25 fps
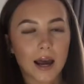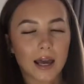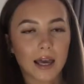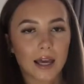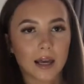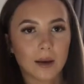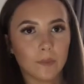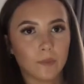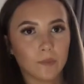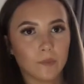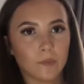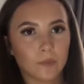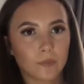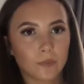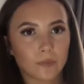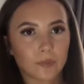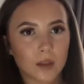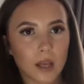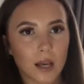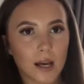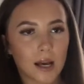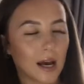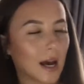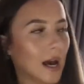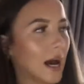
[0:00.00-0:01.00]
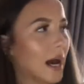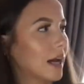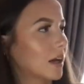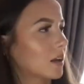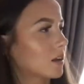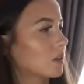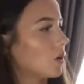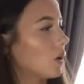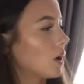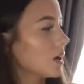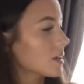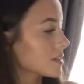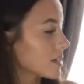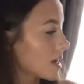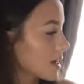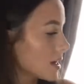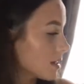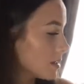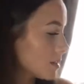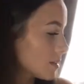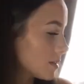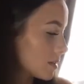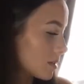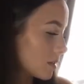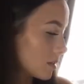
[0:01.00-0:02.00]
I got a
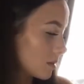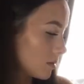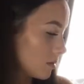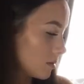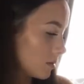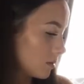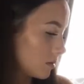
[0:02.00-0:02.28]
size